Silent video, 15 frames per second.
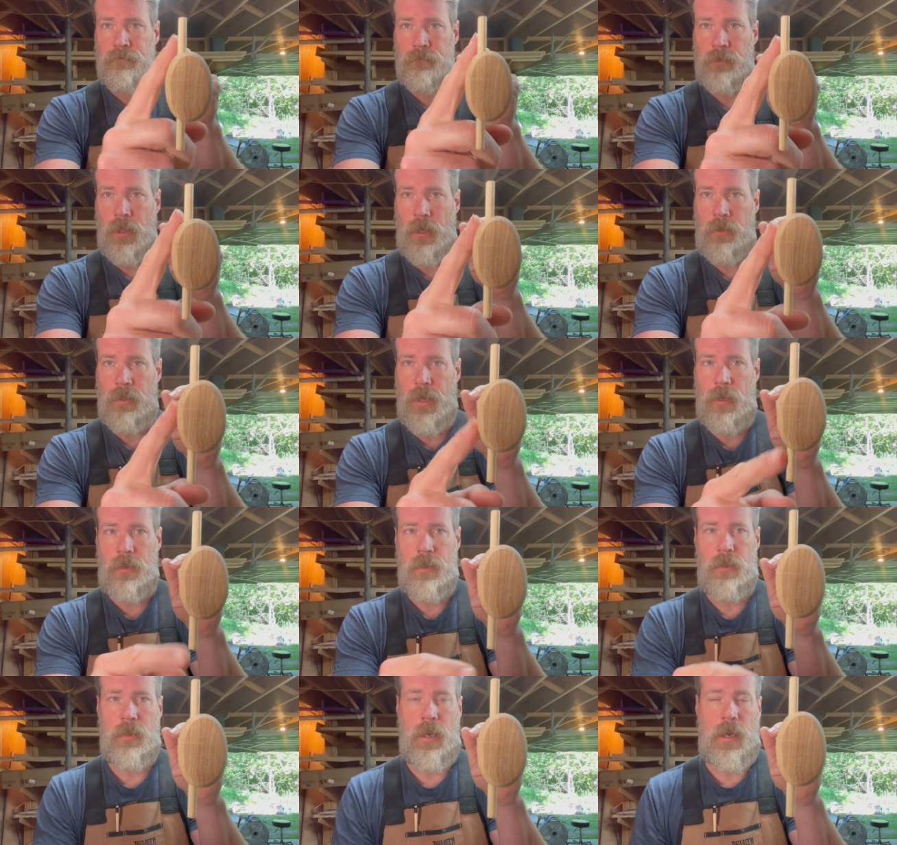Got our dowel
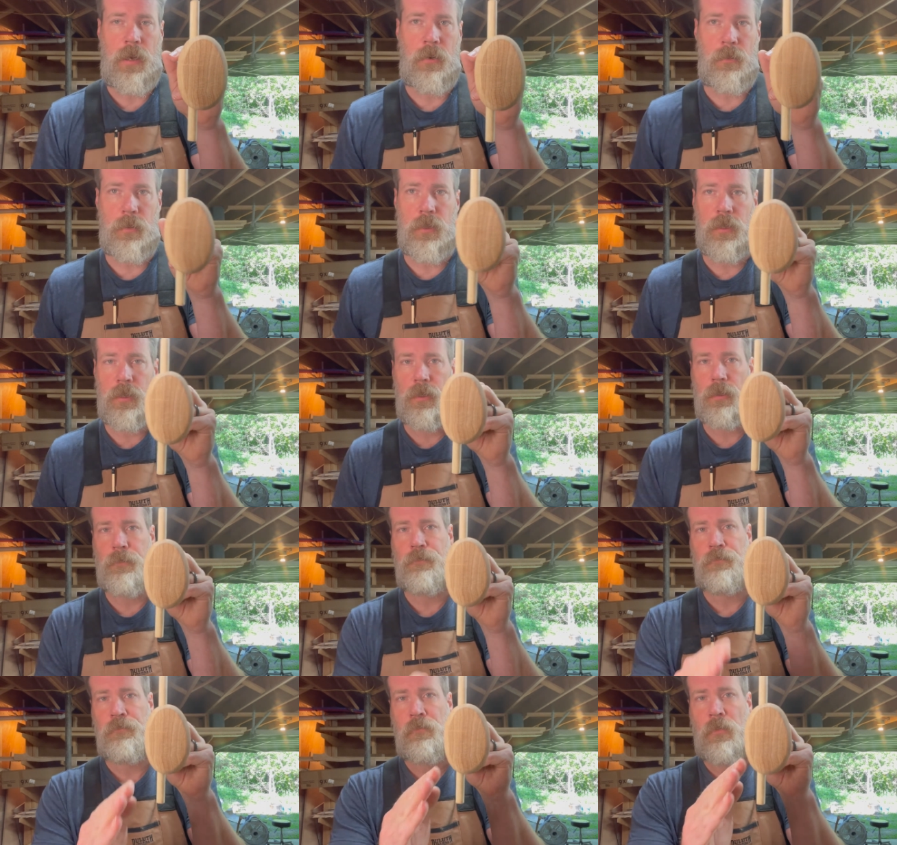in now.
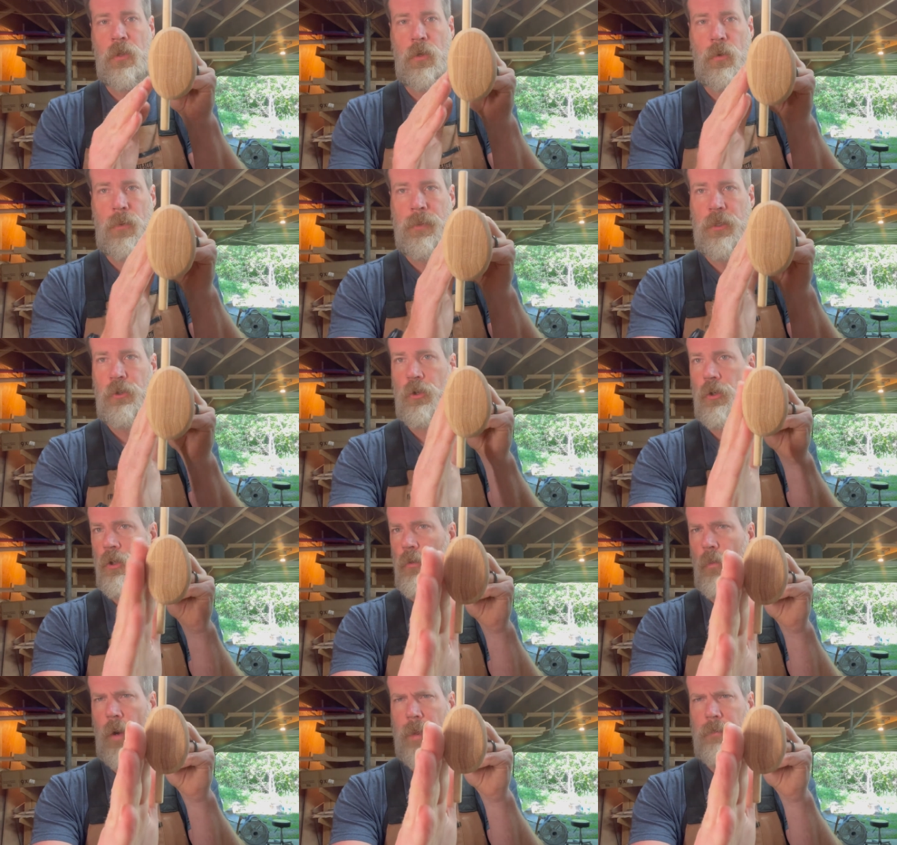Um, you wanna make sure
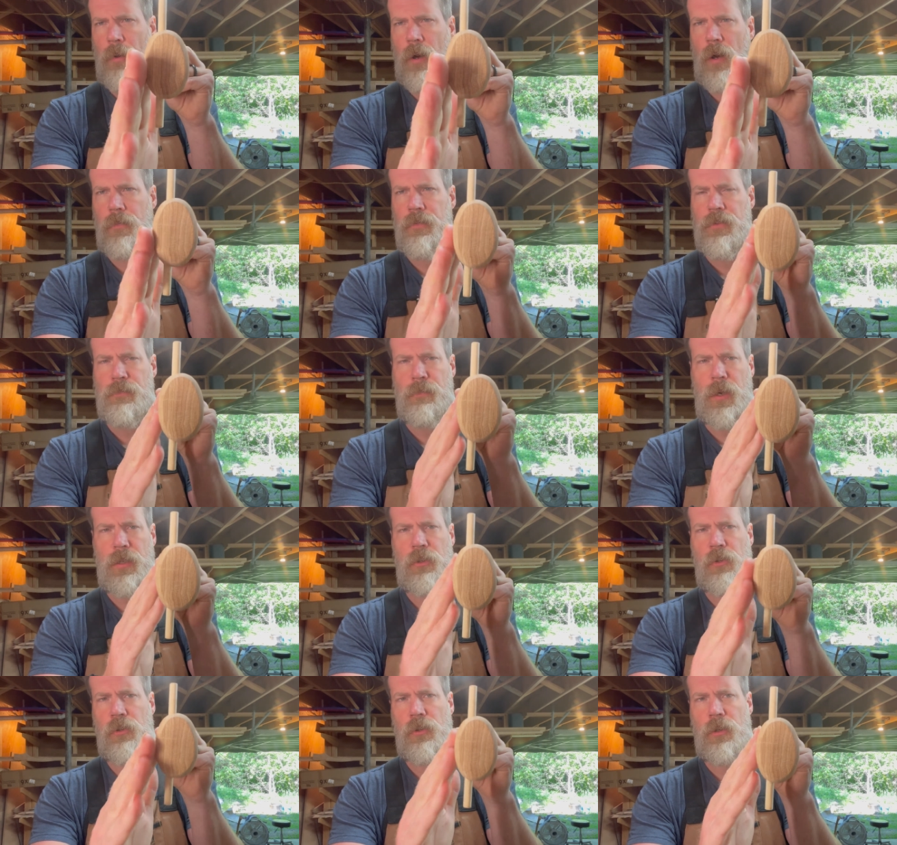you wipe off as
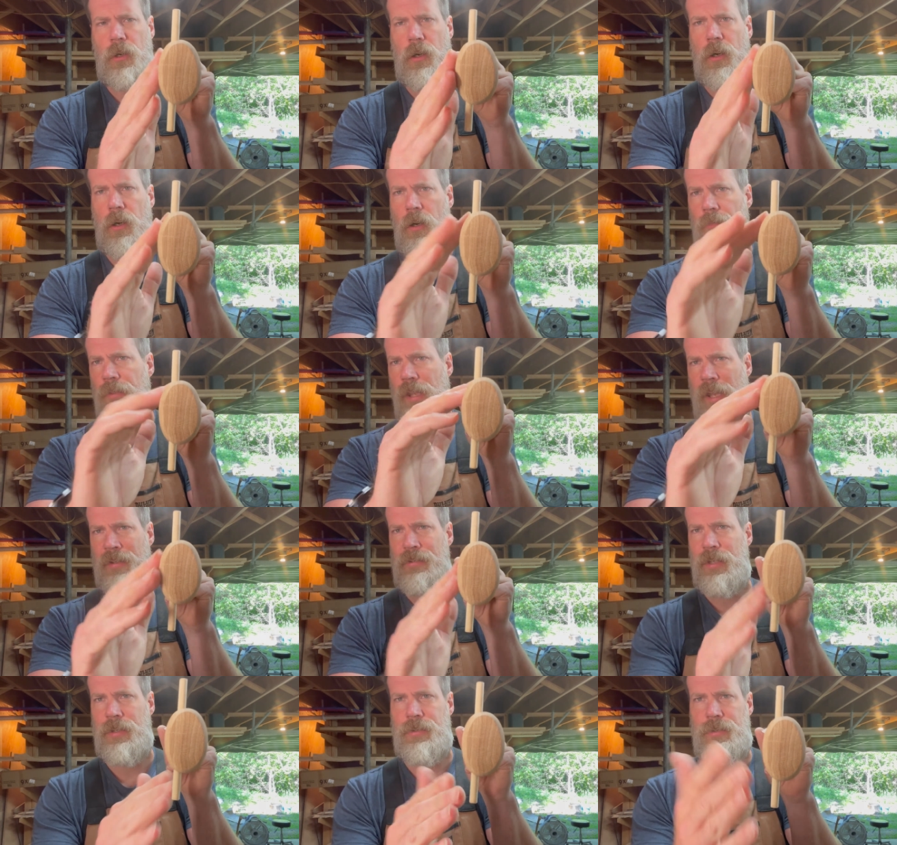much uh, of the
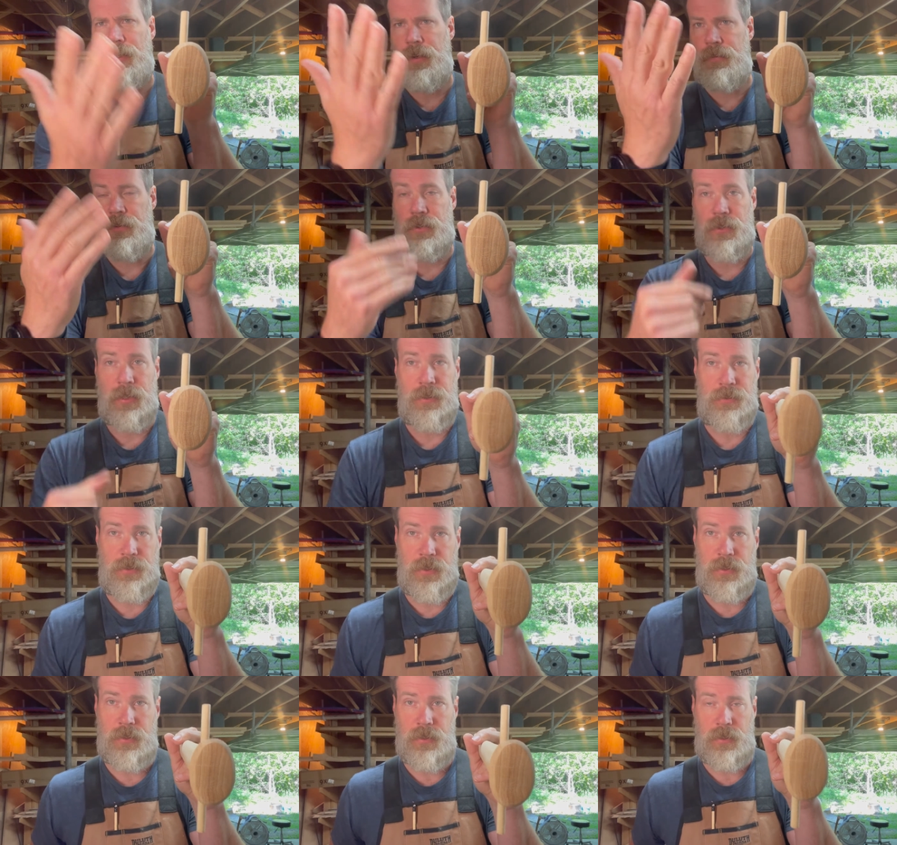excess stuff just
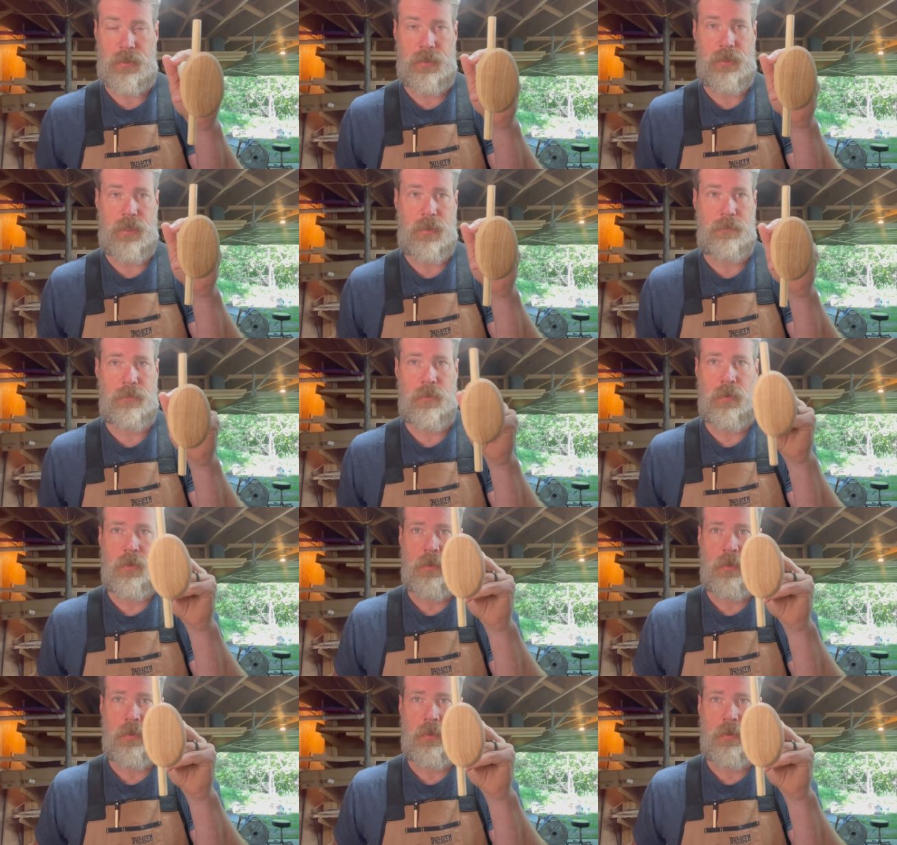left to, to clean up.